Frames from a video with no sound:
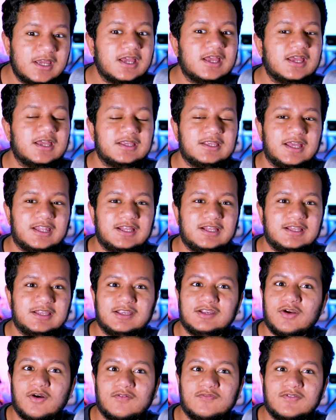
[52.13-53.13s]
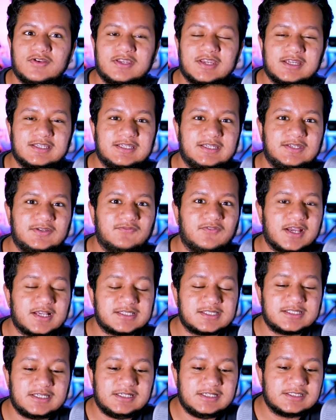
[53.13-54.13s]
getting the COVID-19
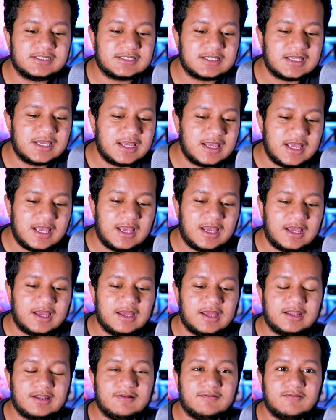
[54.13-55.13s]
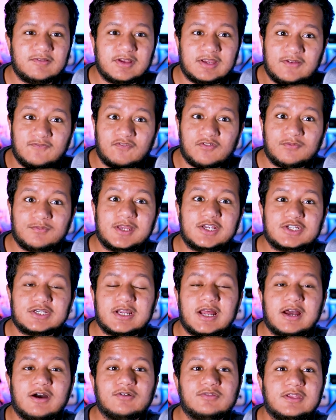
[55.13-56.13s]
vaccines and the information
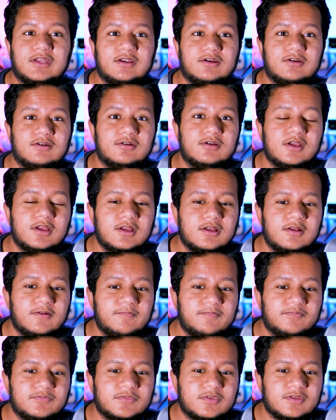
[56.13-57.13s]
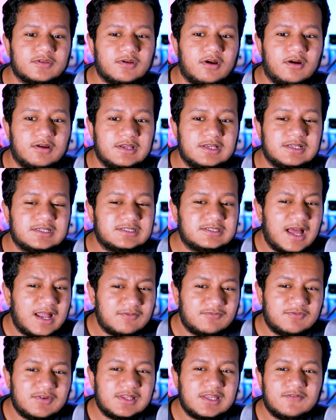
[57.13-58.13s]
out there is not
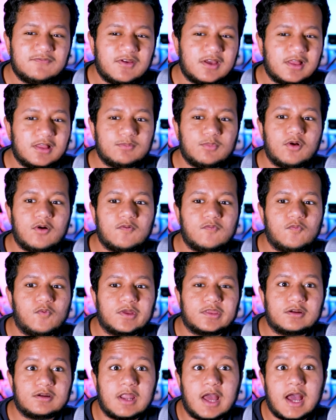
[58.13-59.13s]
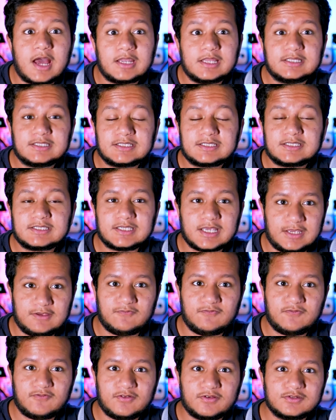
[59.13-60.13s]
really available of whether or not it's
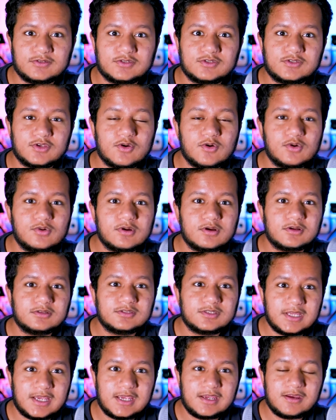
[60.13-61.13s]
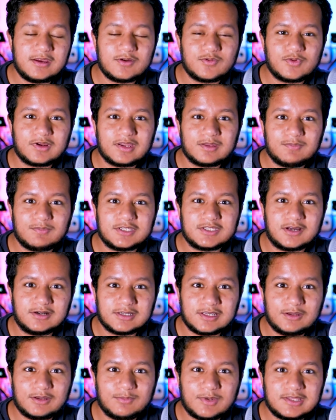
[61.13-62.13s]
safe. So today we're going to be
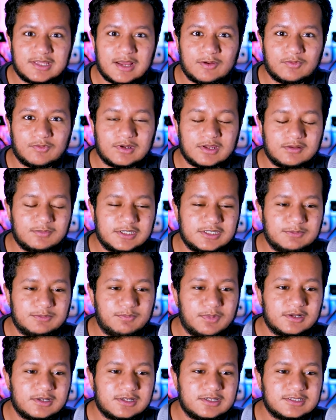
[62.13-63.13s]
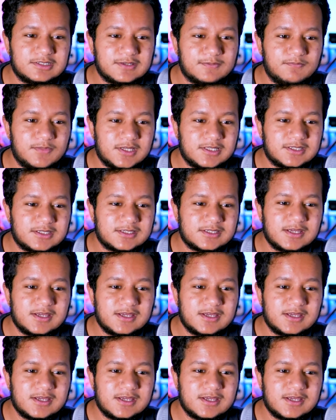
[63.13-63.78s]
talking about that. We're going to be debunking some myths